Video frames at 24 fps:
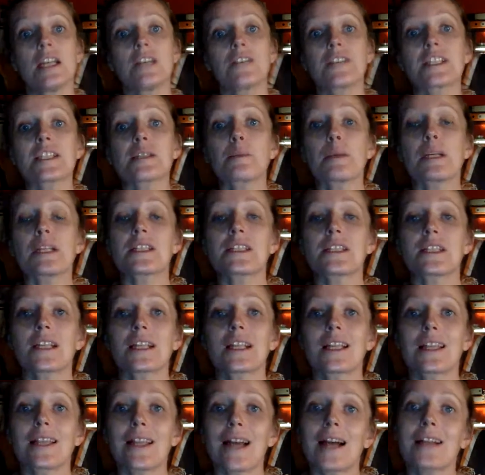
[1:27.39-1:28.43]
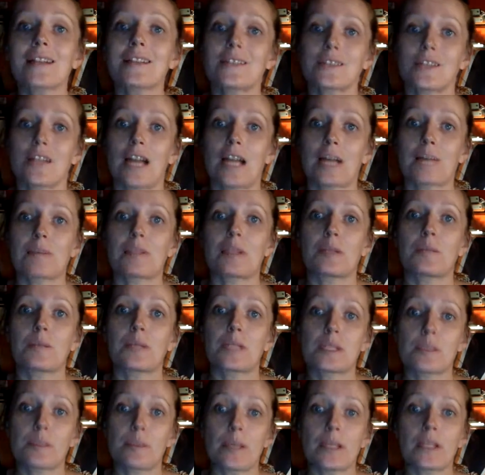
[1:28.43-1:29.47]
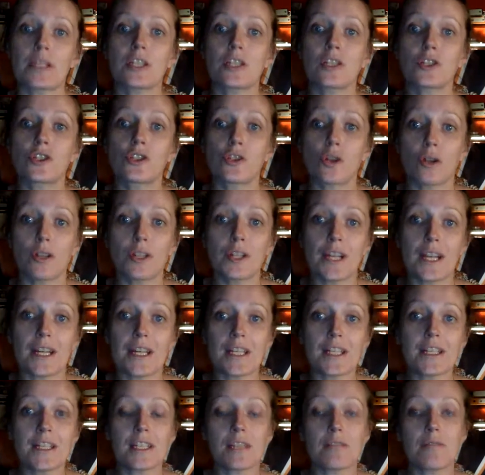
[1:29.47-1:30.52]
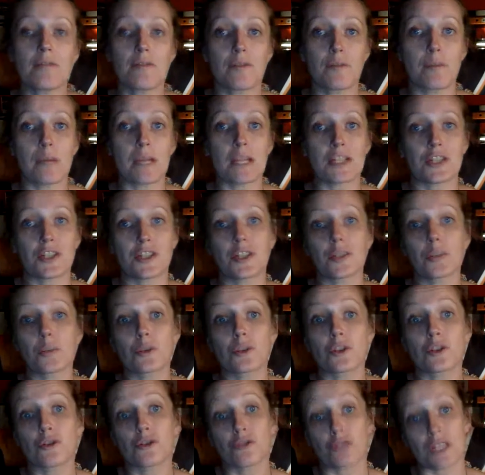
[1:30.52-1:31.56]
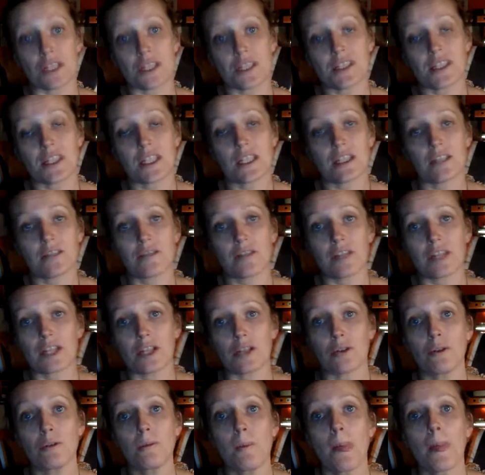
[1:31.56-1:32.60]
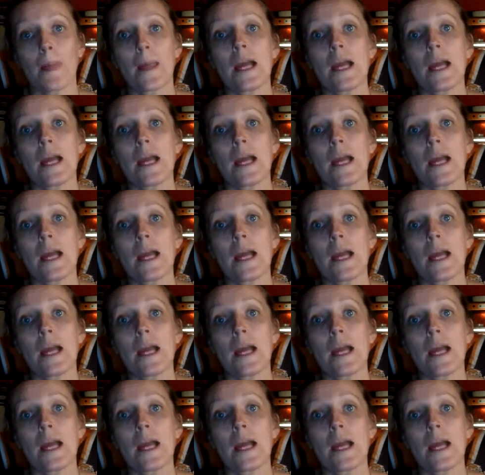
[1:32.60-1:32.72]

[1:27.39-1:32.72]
this means that class time can be spent consolidating the information that was addressed in the video